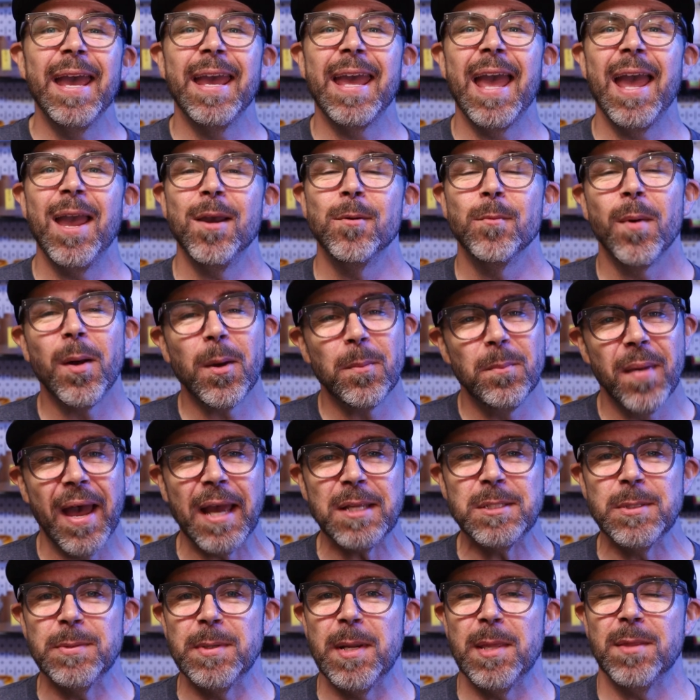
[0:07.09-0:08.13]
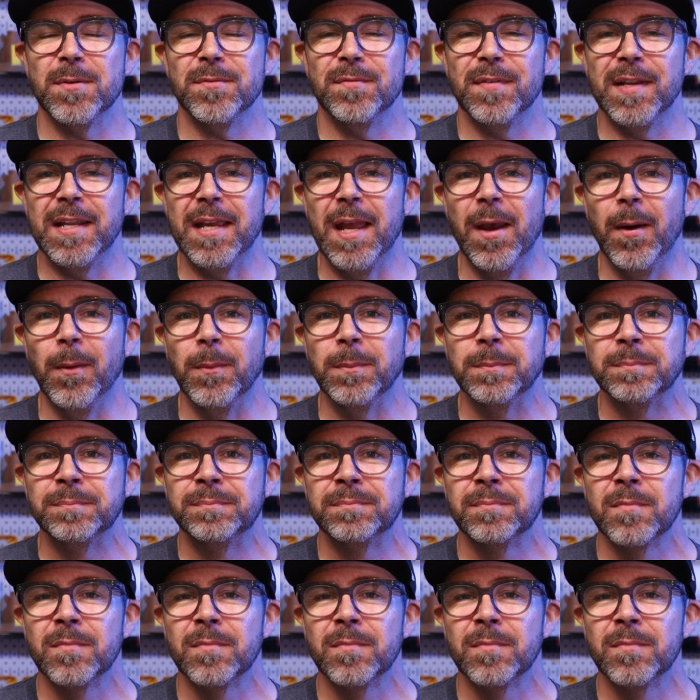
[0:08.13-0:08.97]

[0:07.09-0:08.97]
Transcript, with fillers: Hey gang, welcome back to another video.